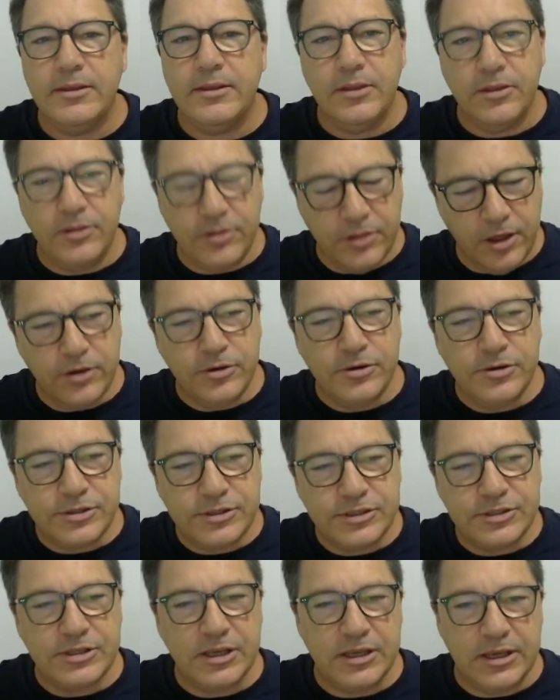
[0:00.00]
Those
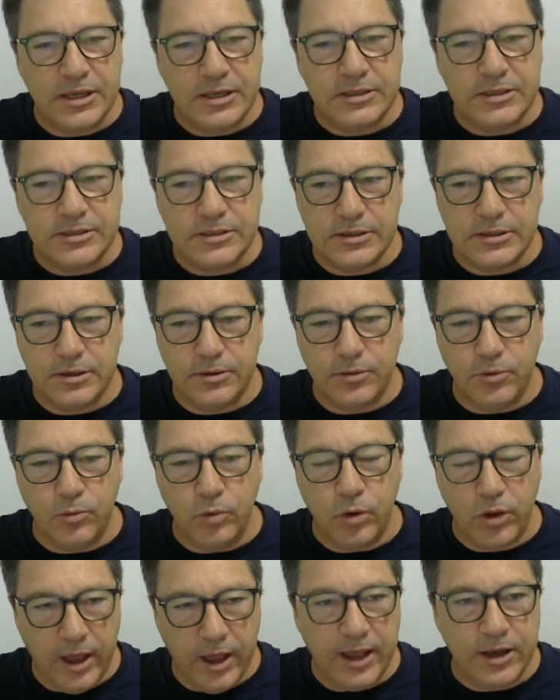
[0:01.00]
scenes
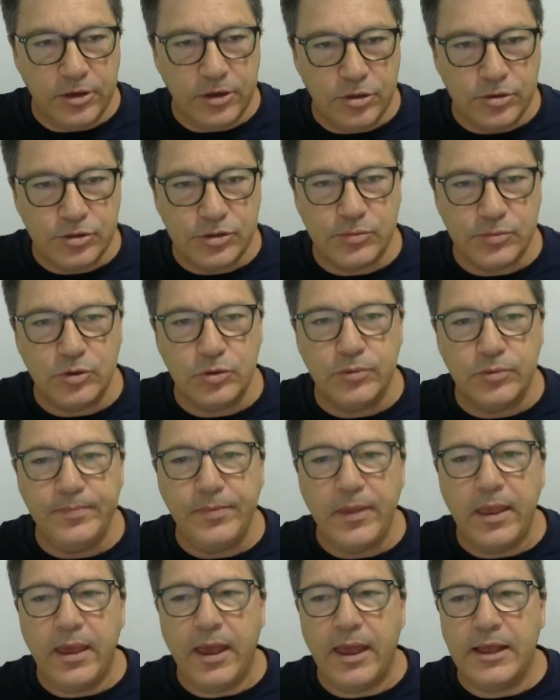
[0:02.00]
were unusable,
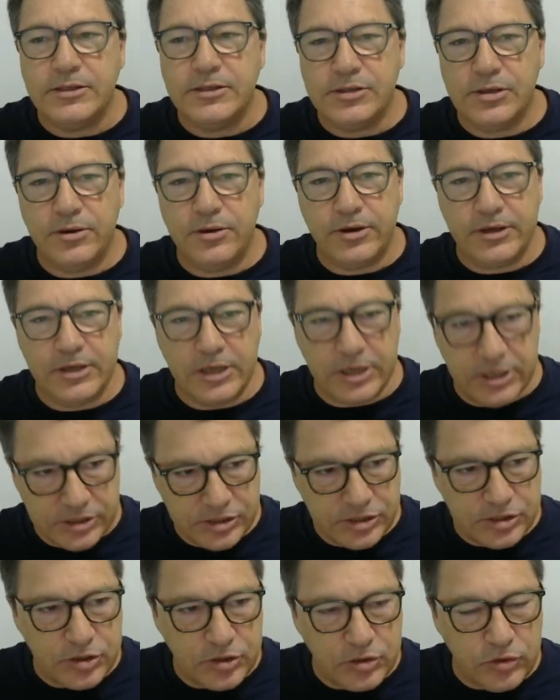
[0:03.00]
and so I
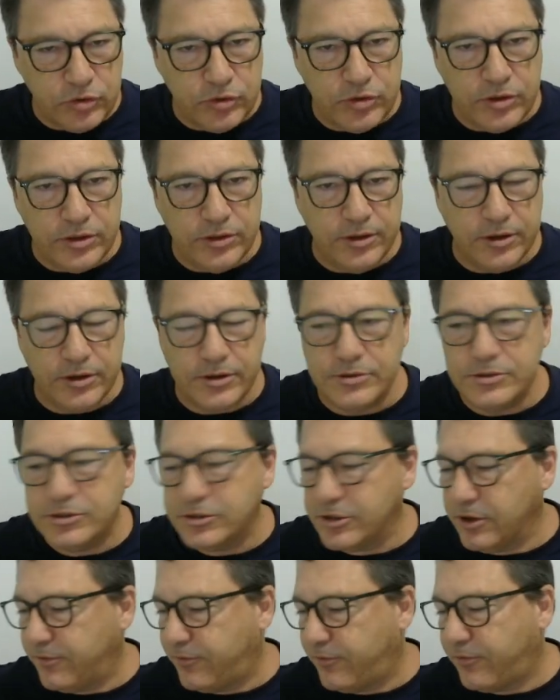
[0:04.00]
excluded those
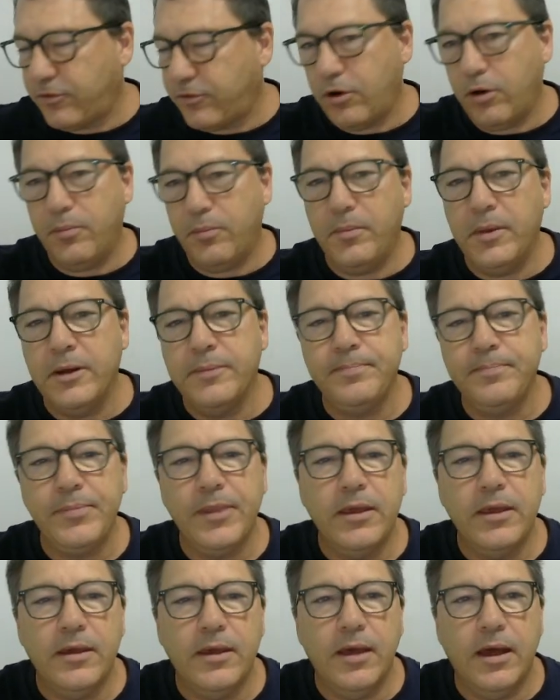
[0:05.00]
from
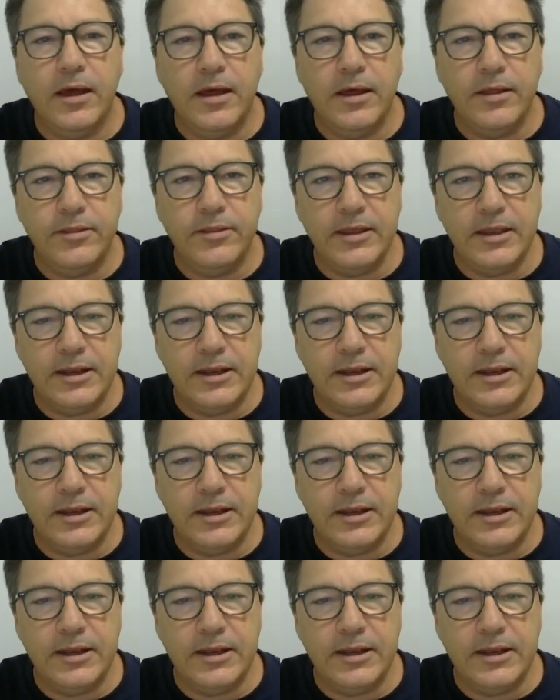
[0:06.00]
the